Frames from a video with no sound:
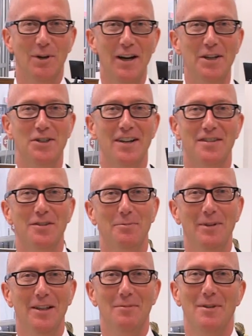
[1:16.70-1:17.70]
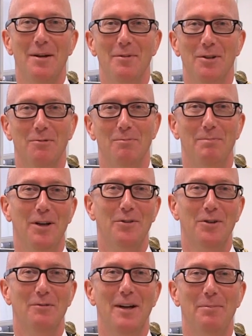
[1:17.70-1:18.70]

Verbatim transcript: Brian Jessel BMW built their